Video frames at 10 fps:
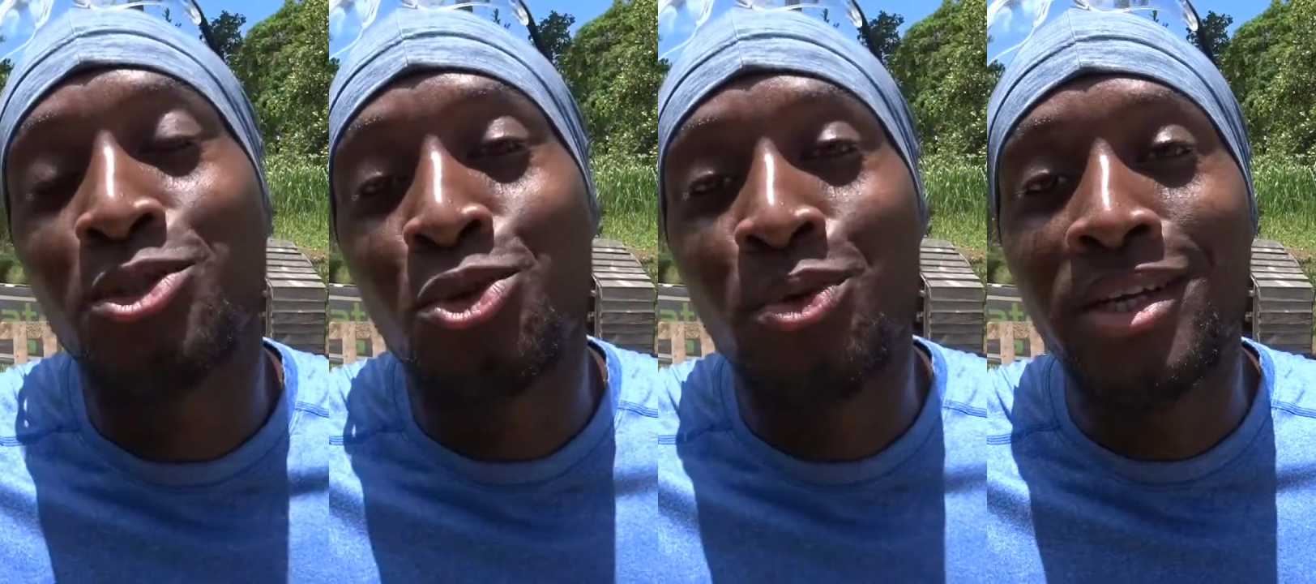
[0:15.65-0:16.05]

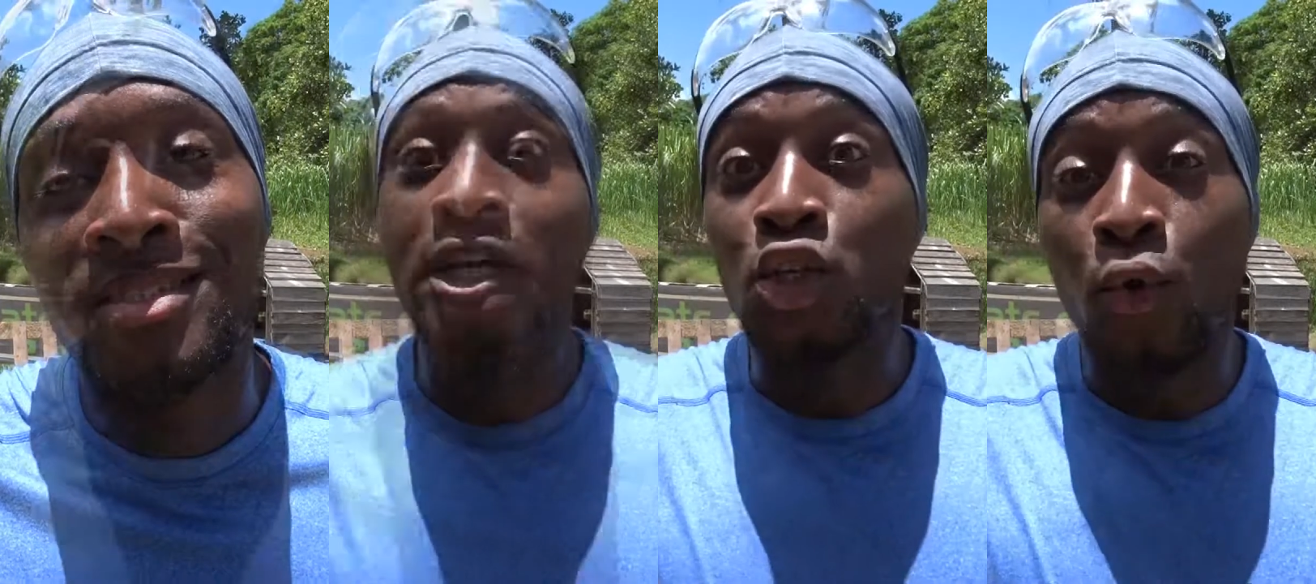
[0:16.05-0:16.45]
as
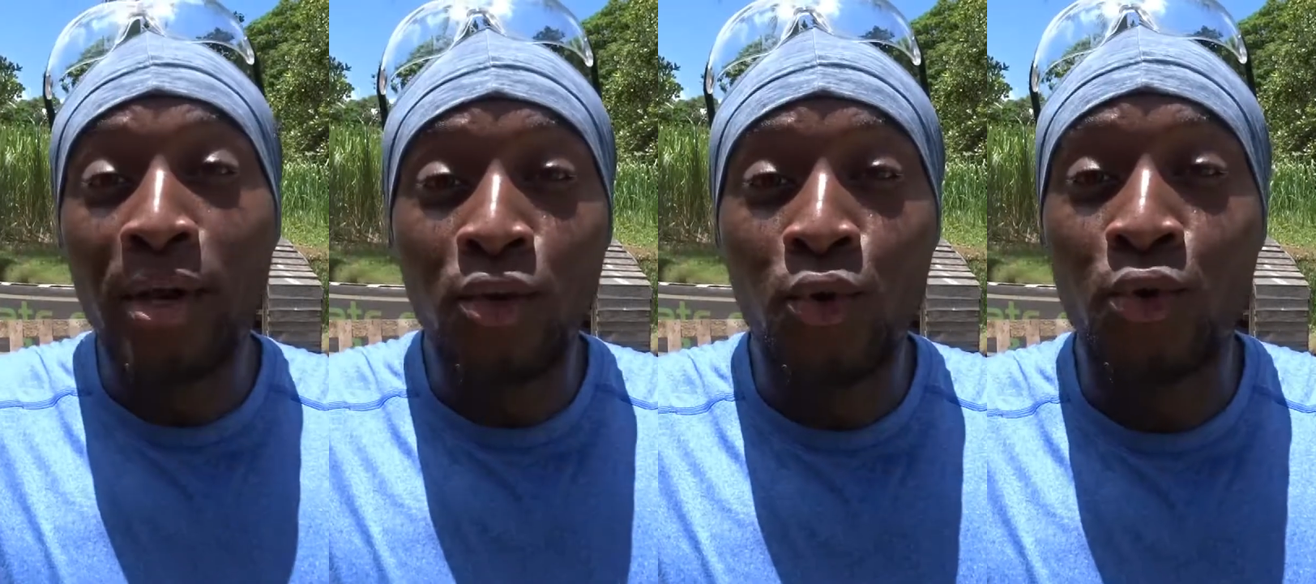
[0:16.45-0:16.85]
always, and
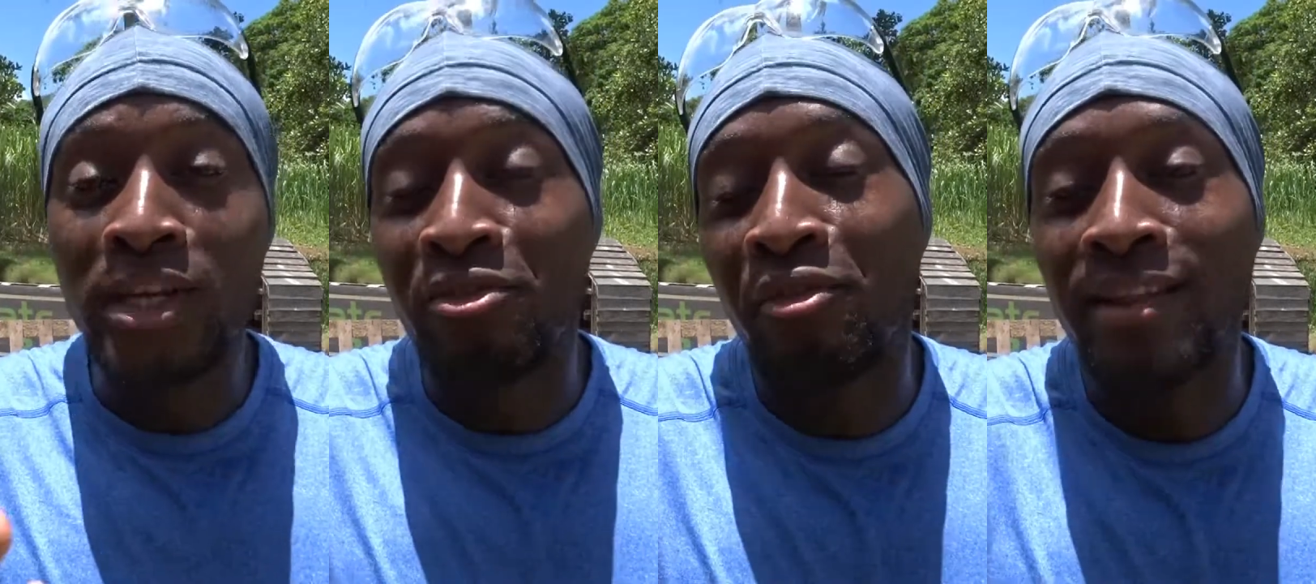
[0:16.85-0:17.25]
showing you
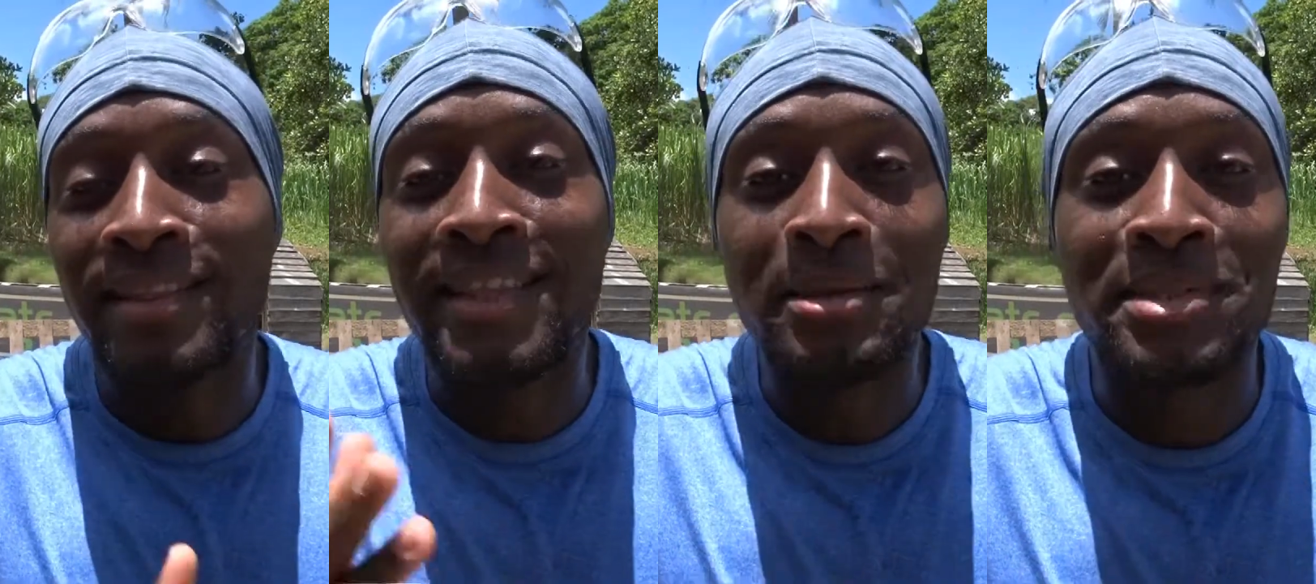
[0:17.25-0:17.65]
the
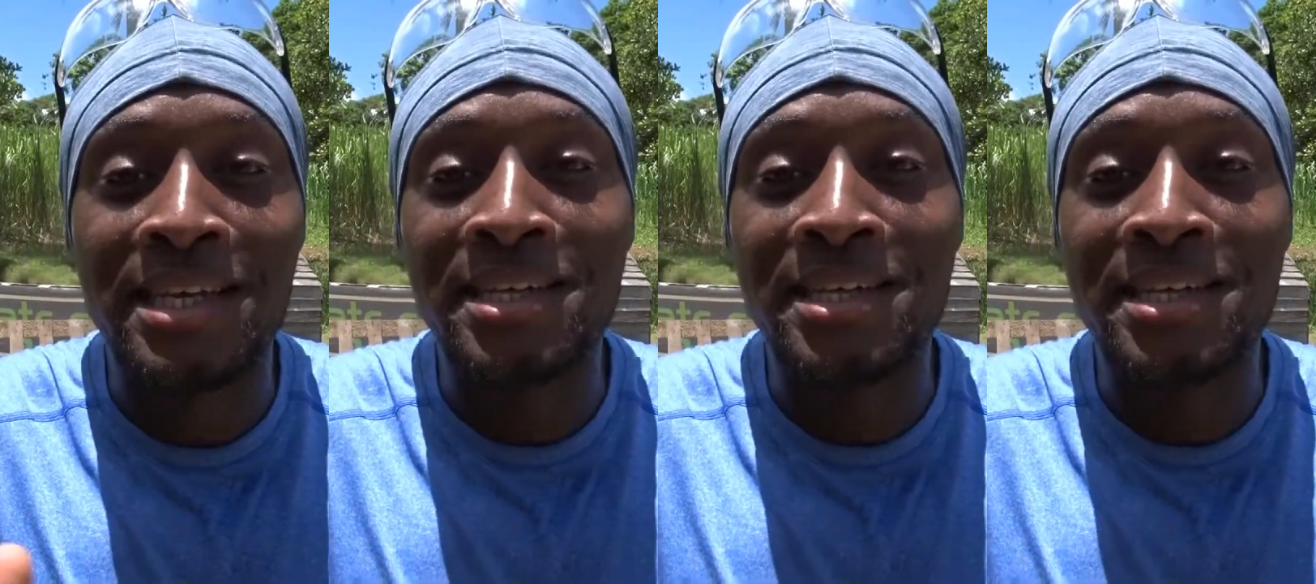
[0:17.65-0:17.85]
different tips